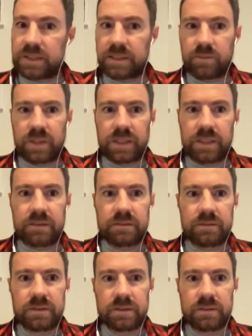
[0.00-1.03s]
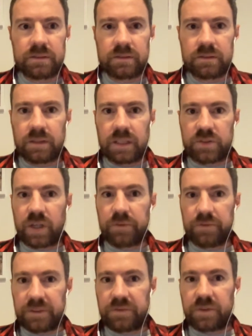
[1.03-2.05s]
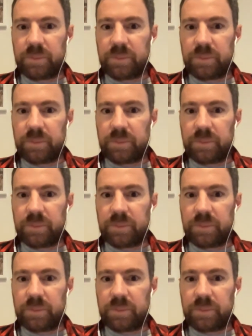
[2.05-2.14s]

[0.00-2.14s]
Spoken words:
didn't win a trophy for